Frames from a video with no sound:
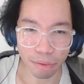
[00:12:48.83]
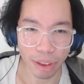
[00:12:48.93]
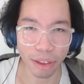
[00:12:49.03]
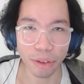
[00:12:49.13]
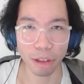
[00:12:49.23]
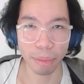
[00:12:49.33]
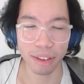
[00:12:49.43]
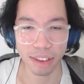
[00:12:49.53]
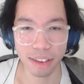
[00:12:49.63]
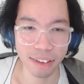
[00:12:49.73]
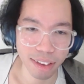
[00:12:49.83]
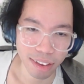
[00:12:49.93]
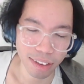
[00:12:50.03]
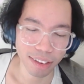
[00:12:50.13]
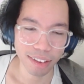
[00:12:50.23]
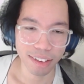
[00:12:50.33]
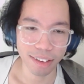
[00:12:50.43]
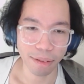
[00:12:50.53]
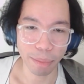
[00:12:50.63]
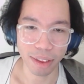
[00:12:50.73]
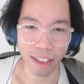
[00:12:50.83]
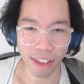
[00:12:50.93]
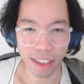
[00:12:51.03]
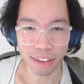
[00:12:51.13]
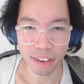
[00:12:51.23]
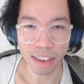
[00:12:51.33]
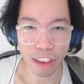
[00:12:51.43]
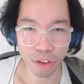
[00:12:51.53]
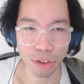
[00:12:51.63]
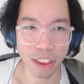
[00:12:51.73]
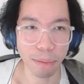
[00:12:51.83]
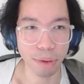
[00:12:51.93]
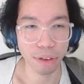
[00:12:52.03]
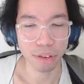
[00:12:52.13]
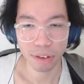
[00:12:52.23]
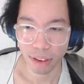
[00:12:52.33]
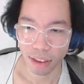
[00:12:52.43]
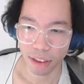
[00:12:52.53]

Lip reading: thought about this, but I think it's just an interesting approach,